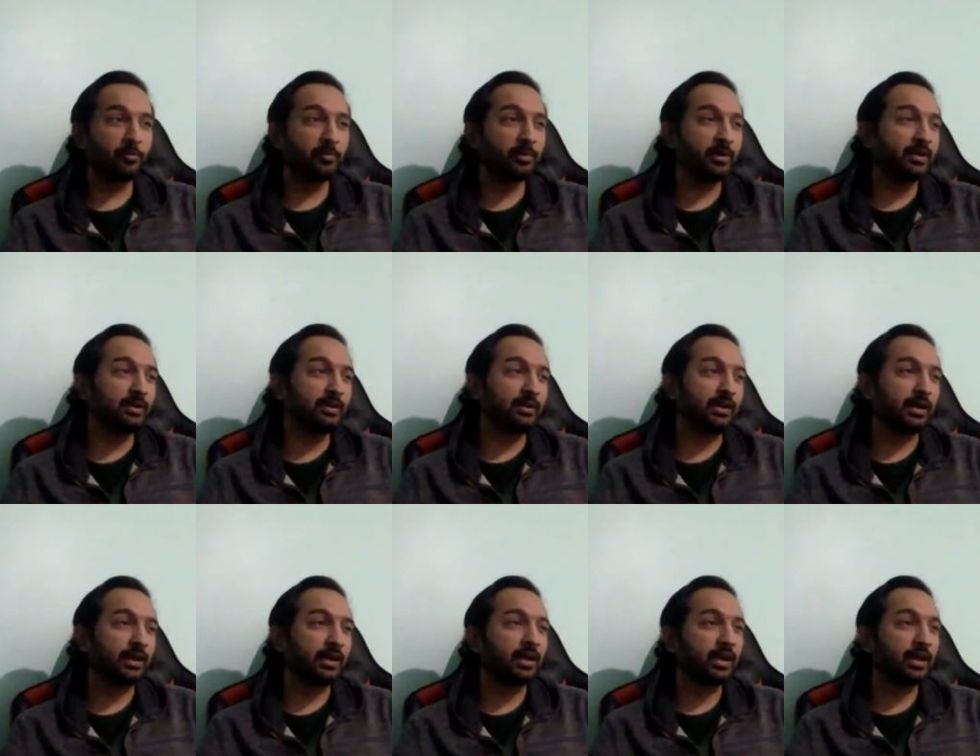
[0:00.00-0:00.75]
but
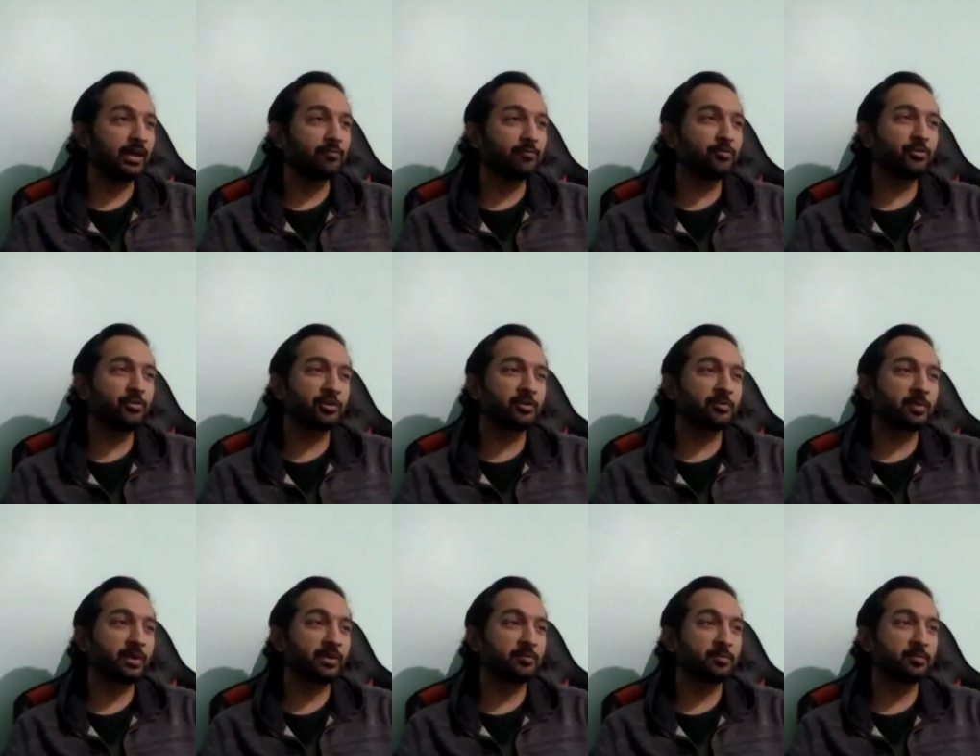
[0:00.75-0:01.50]
I would
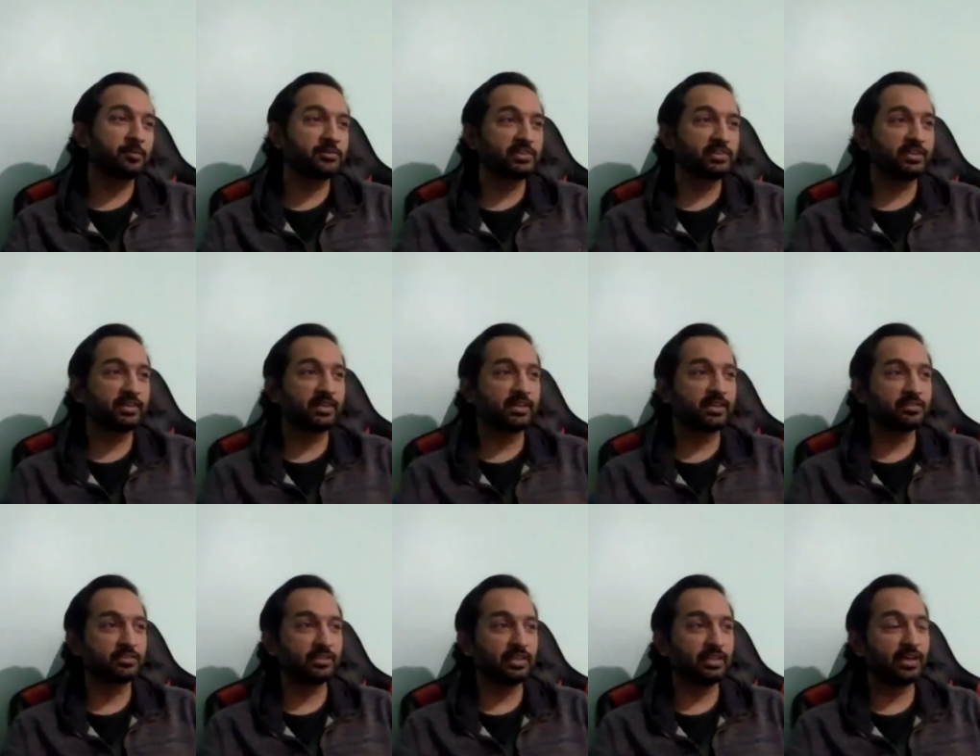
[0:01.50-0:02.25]
recommend personally
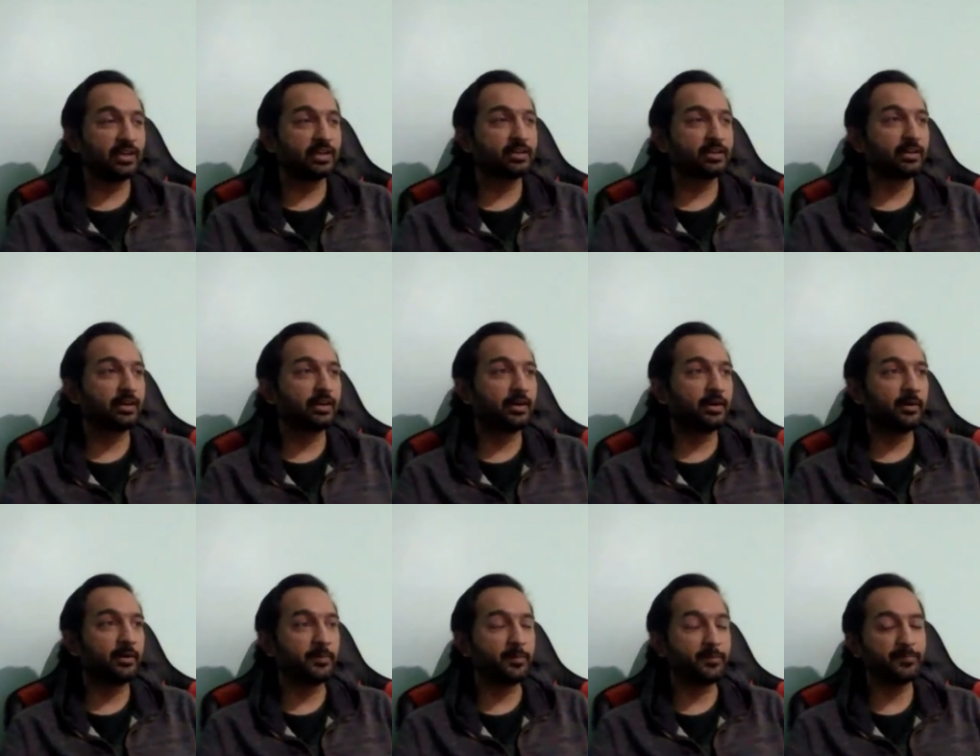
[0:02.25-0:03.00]
against that.
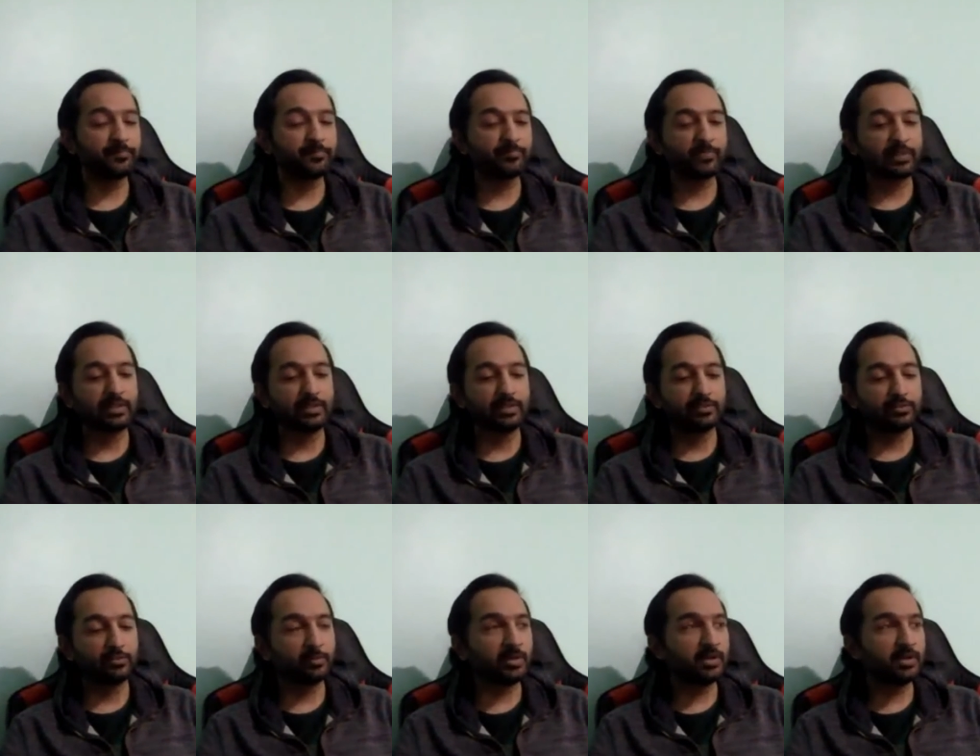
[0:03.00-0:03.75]

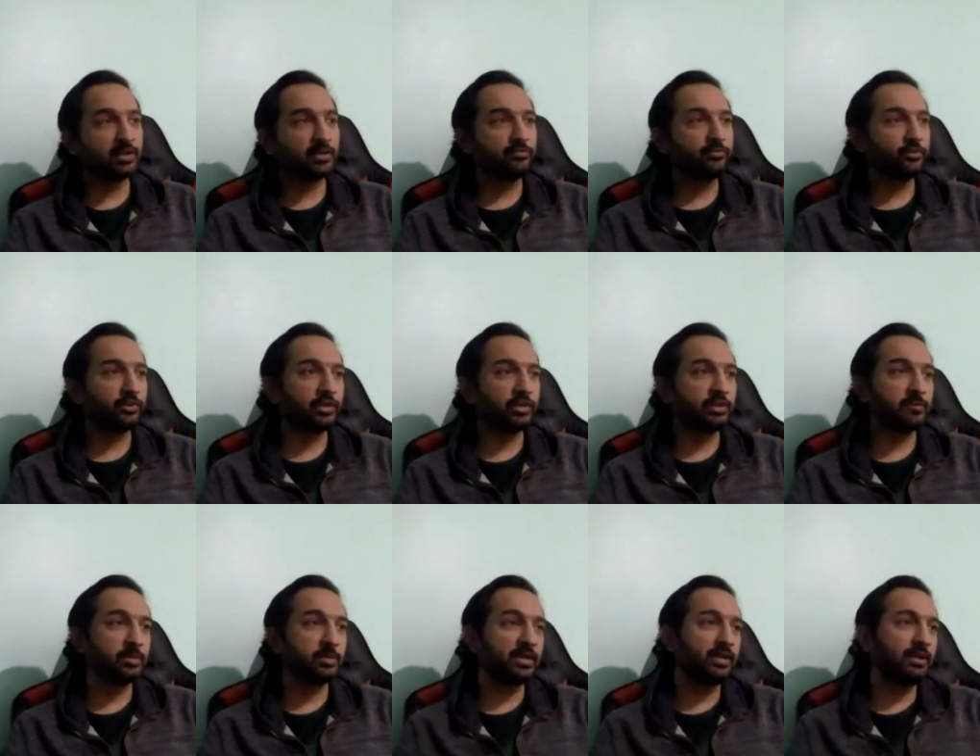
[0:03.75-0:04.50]
Similarly for
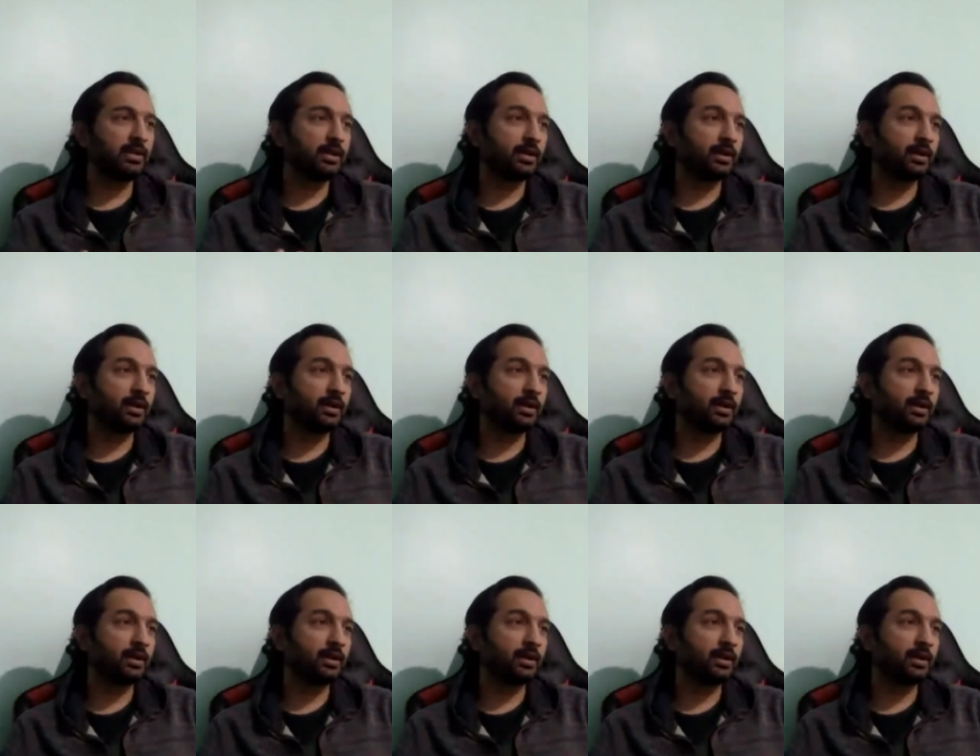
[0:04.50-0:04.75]
email,